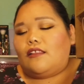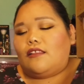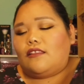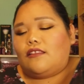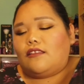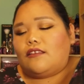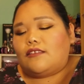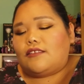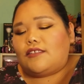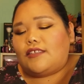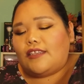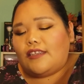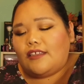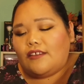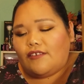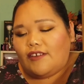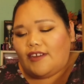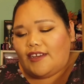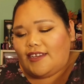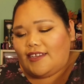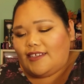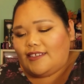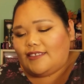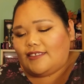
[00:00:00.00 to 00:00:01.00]
Sydney
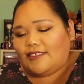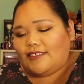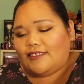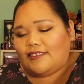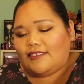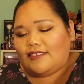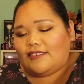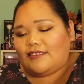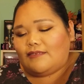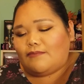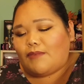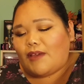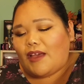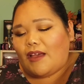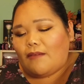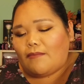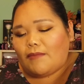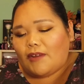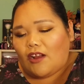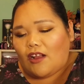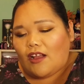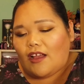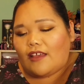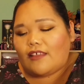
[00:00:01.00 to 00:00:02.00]
Grace, Pat
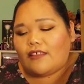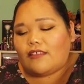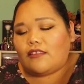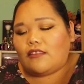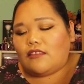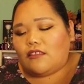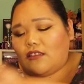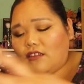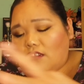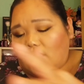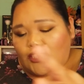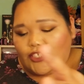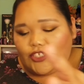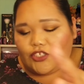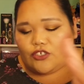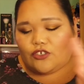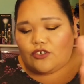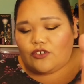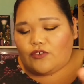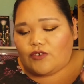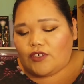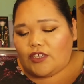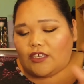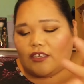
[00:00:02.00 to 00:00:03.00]
McGrath, Natasha
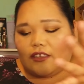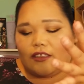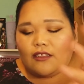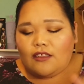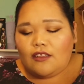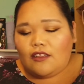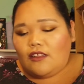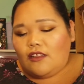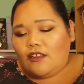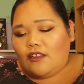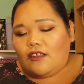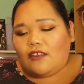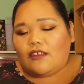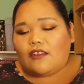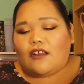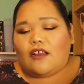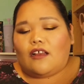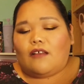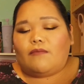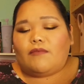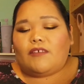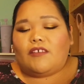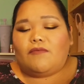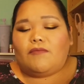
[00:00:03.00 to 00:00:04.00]
Denona,
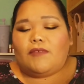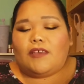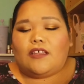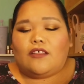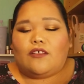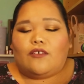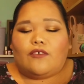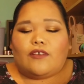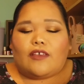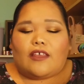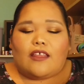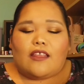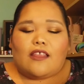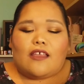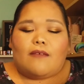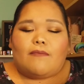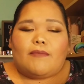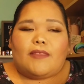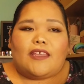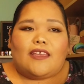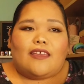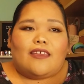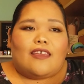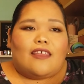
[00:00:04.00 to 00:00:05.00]
Give Me Glow, Glam
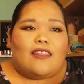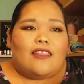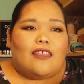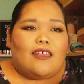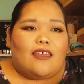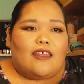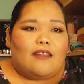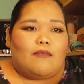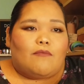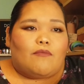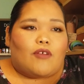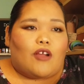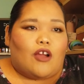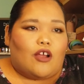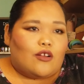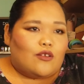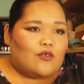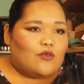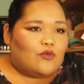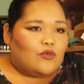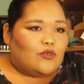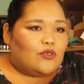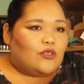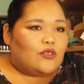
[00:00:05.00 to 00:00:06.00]
Light, and then
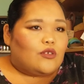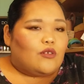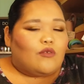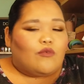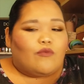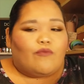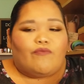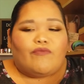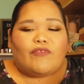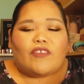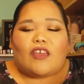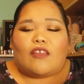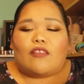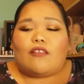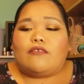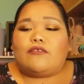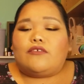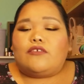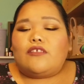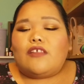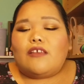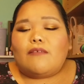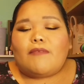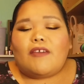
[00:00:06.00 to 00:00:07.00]
Prados. So yeah, those are
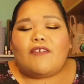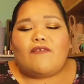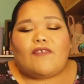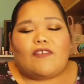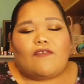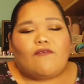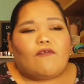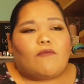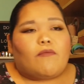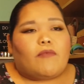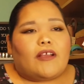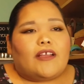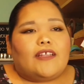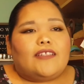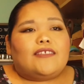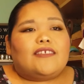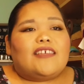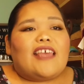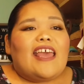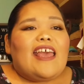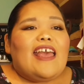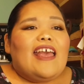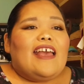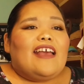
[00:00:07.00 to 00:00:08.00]
like my favorite brands.
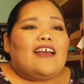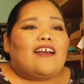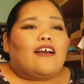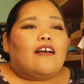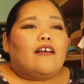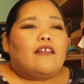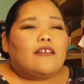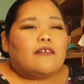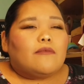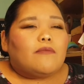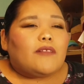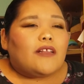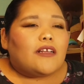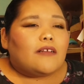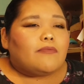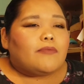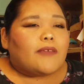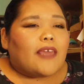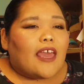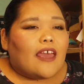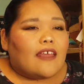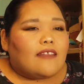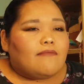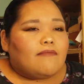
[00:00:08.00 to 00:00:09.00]
ColourPop
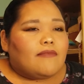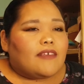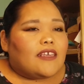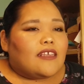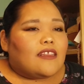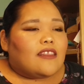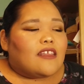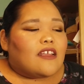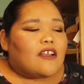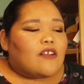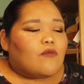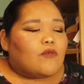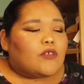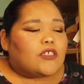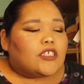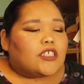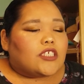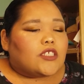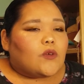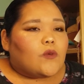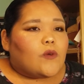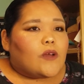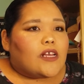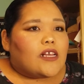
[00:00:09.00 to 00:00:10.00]
can be in there once
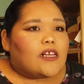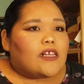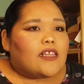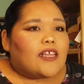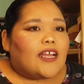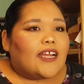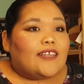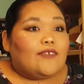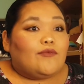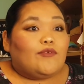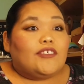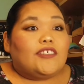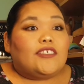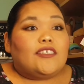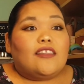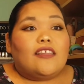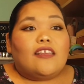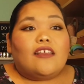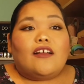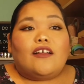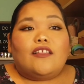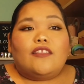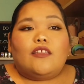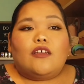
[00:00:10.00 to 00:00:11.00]
in a while. I recently
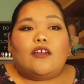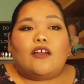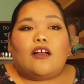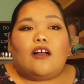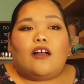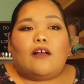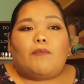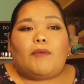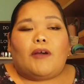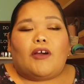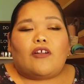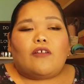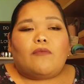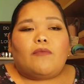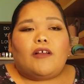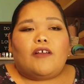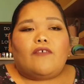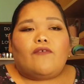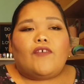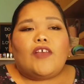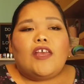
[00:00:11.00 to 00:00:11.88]
got the Powder Puff